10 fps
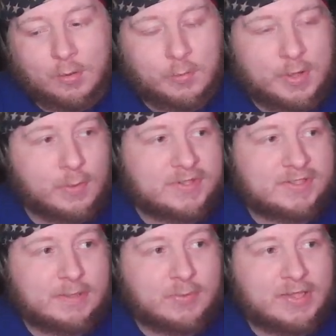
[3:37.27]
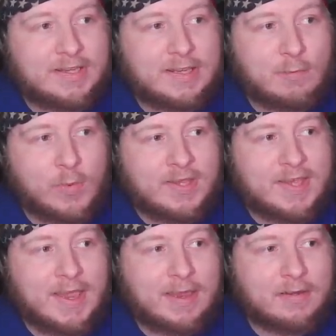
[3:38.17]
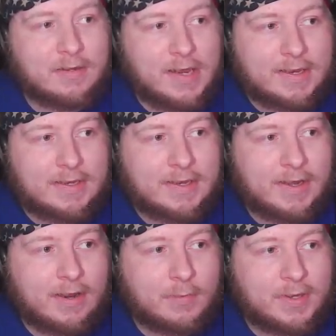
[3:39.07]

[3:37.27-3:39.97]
we want to simply get what we can and get out.